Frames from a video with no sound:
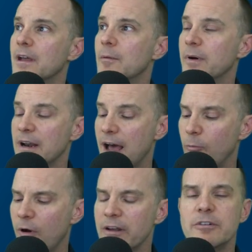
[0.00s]
But I
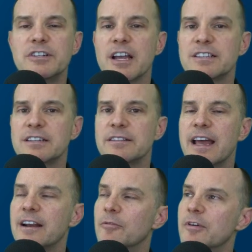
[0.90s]
want to adjust
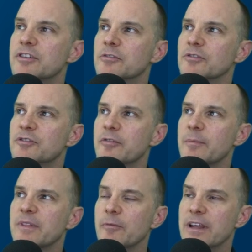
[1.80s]
that original
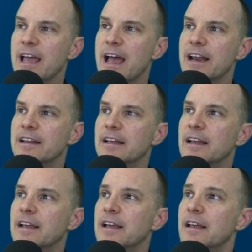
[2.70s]
script that we had,
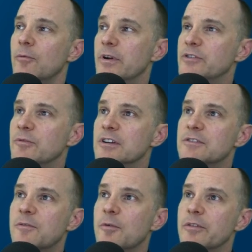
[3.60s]
which was
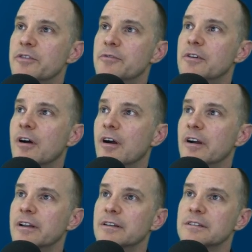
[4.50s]
for the new
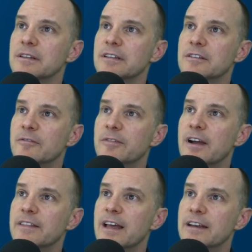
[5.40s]
card. So let's go
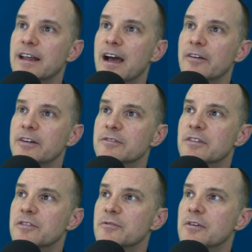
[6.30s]
find that now. Here's
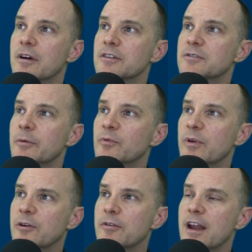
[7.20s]
the new card script
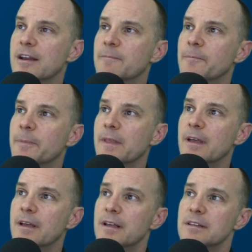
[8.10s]
we created.
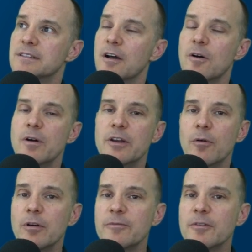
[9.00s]
So in
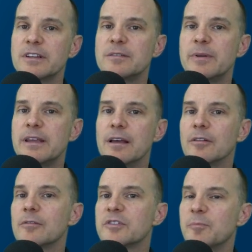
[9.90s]
order for it to be a
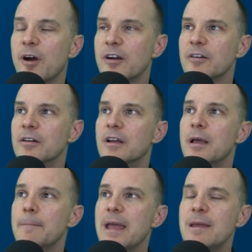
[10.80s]
little smarter,
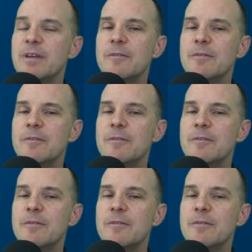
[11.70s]
maybe